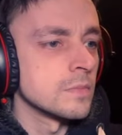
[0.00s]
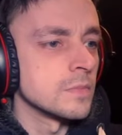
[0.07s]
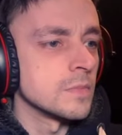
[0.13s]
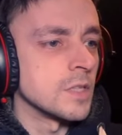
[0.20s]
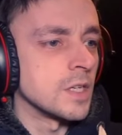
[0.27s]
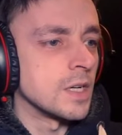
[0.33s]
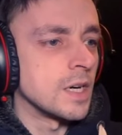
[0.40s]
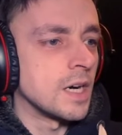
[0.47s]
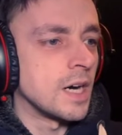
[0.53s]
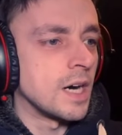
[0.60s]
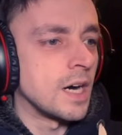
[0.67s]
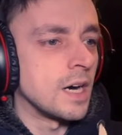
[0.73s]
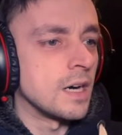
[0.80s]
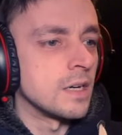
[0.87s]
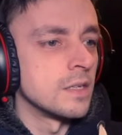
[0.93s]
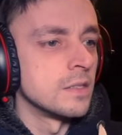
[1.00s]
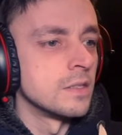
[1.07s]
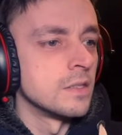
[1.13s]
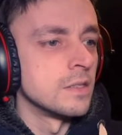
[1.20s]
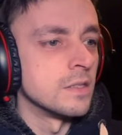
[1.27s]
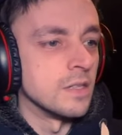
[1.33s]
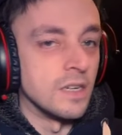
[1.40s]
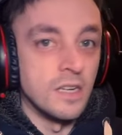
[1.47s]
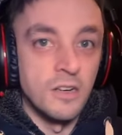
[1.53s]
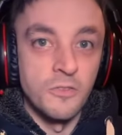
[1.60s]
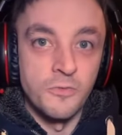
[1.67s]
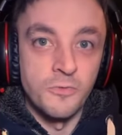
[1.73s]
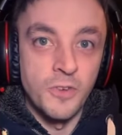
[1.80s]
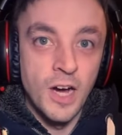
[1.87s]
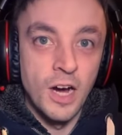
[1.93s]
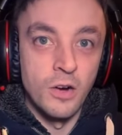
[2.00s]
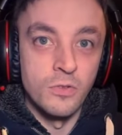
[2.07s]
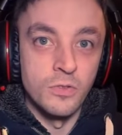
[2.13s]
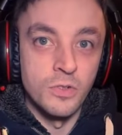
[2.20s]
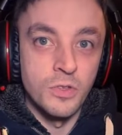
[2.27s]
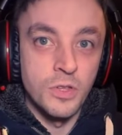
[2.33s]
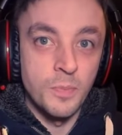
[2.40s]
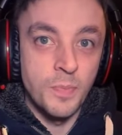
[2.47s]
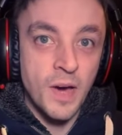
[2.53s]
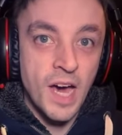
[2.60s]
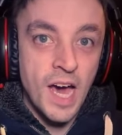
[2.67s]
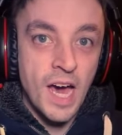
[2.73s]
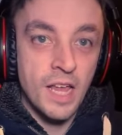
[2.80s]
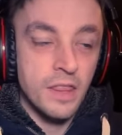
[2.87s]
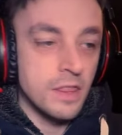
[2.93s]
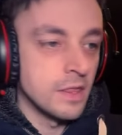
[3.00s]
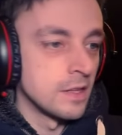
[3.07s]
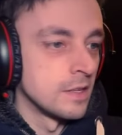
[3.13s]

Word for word: Aha! I have found the path